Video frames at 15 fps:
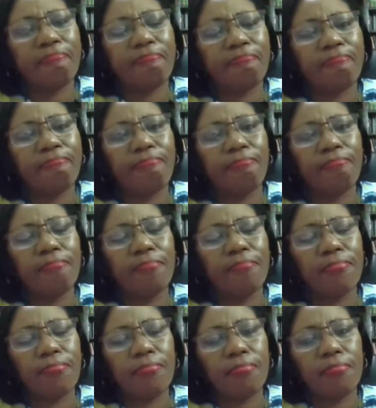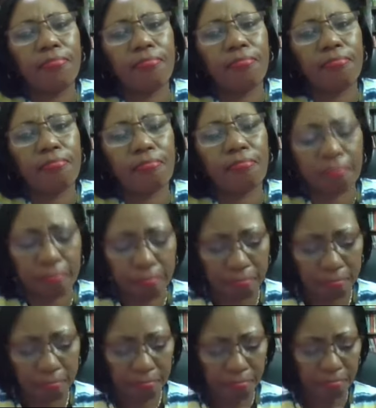
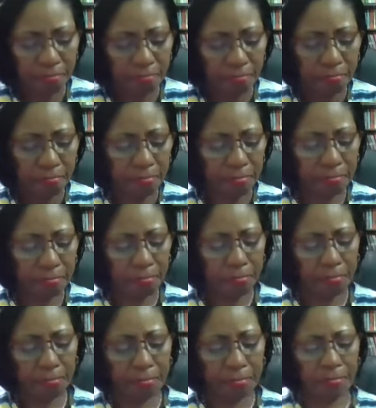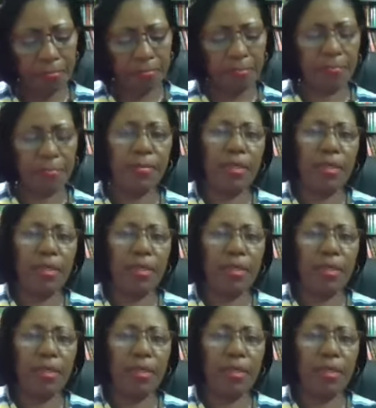(silence)